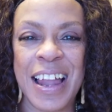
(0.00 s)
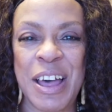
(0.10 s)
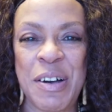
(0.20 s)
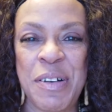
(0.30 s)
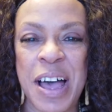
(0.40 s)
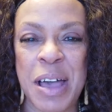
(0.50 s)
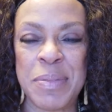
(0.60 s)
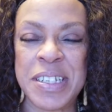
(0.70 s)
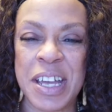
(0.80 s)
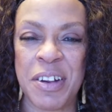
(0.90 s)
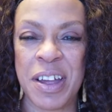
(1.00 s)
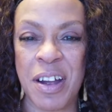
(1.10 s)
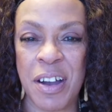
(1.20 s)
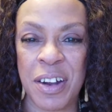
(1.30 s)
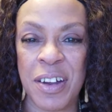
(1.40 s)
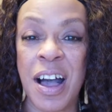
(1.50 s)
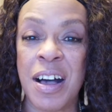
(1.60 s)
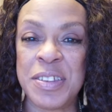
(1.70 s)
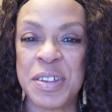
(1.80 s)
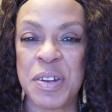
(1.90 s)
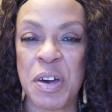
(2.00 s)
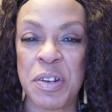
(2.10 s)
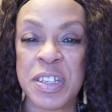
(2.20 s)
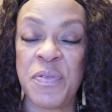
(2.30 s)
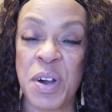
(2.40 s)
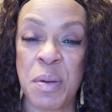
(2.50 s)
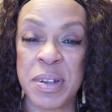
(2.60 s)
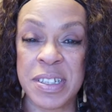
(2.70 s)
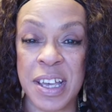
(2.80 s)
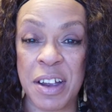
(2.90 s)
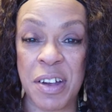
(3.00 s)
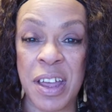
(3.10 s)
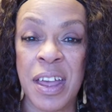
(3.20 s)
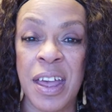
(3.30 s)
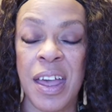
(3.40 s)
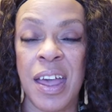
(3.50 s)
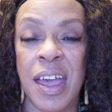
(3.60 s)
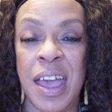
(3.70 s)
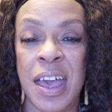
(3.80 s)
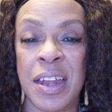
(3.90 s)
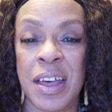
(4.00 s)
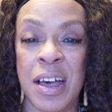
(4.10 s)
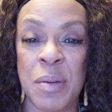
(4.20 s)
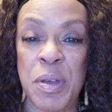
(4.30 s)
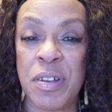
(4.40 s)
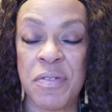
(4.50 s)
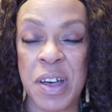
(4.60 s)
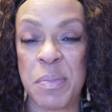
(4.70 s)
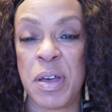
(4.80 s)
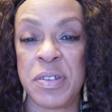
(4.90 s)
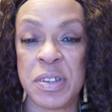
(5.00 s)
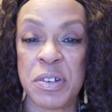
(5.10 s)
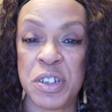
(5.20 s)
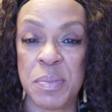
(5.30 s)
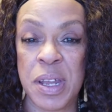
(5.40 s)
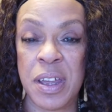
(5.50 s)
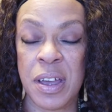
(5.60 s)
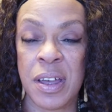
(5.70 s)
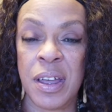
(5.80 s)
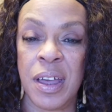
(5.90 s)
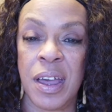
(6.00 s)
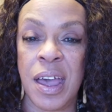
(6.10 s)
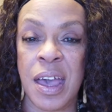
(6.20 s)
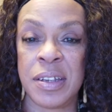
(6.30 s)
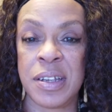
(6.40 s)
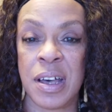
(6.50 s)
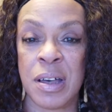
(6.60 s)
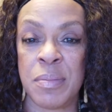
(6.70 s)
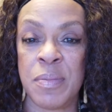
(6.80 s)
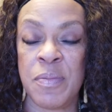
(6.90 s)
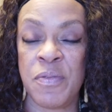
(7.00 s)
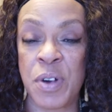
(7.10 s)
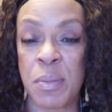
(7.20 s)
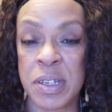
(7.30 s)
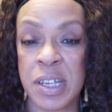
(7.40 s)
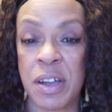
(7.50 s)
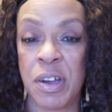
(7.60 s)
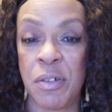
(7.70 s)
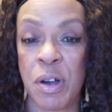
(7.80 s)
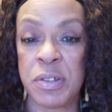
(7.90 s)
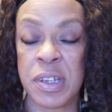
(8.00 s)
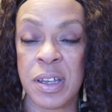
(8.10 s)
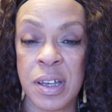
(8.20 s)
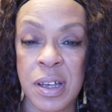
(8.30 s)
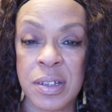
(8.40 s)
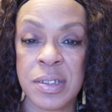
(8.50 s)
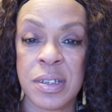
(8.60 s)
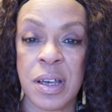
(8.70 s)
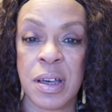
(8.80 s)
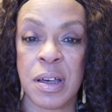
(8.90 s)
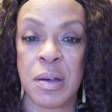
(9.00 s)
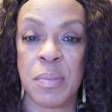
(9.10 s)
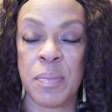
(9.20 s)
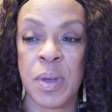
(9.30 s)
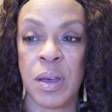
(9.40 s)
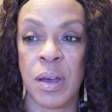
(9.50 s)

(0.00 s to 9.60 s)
Hello, I'm Terry Carter, also known as Farmer Terry, and you can find me on social media at Farmer Terry Grows and Cooks, on